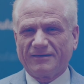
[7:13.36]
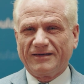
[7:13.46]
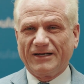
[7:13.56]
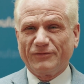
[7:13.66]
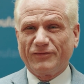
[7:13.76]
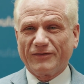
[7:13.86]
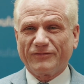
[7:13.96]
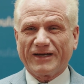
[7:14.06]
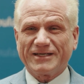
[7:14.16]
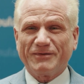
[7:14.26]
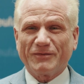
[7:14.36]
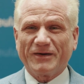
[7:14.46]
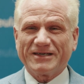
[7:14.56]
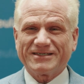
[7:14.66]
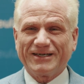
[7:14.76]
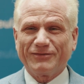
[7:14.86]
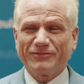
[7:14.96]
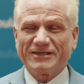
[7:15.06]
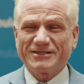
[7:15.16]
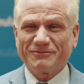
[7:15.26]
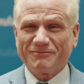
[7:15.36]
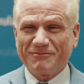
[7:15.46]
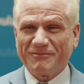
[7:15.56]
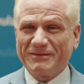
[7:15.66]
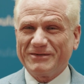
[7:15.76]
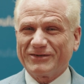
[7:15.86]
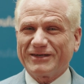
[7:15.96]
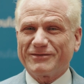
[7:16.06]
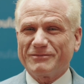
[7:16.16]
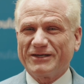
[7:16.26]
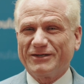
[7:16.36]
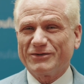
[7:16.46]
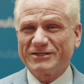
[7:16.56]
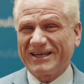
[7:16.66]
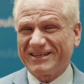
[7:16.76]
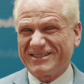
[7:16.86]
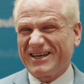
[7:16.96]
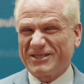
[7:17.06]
A little fun fact about myself, which maybe not everybody knows, actually I